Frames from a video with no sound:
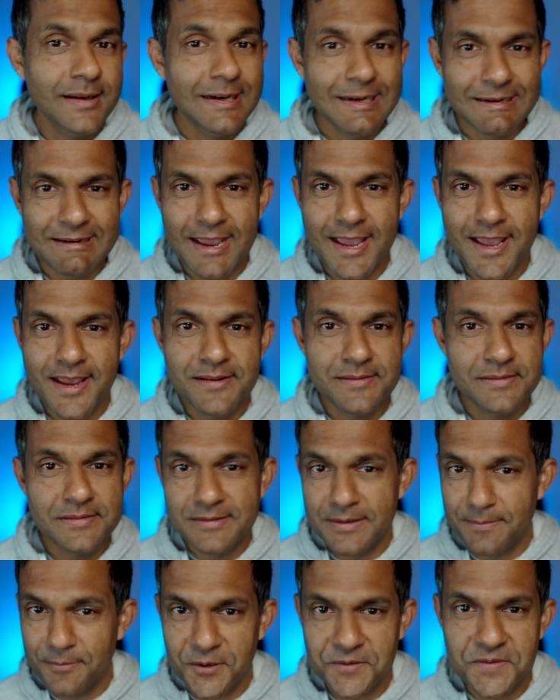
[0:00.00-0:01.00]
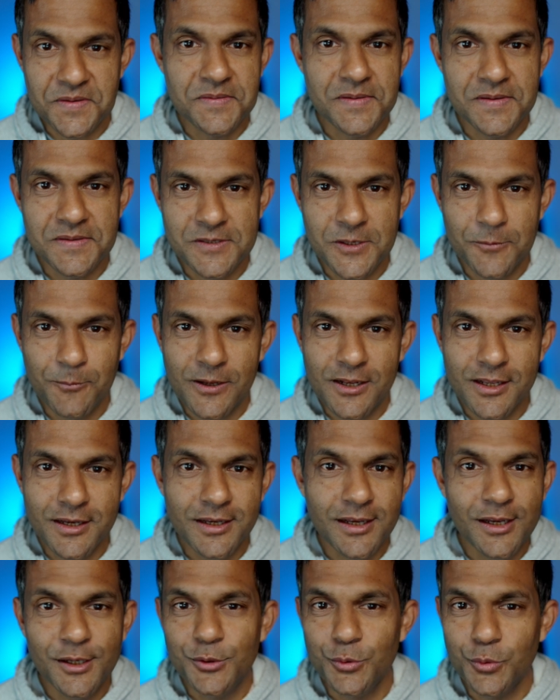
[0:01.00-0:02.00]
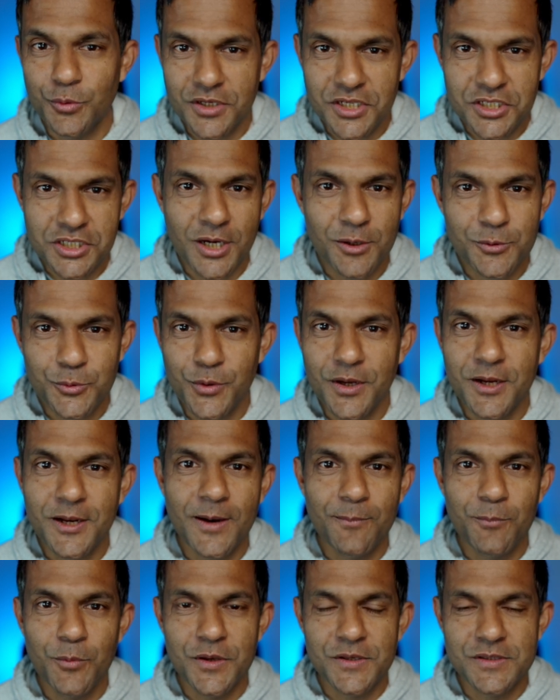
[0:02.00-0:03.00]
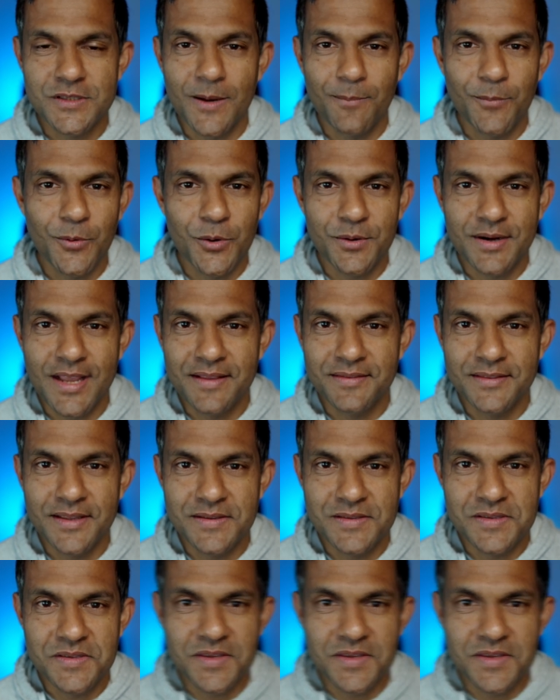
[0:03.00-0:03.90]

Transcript: Again, the process is similar. You reach out to AWS support and then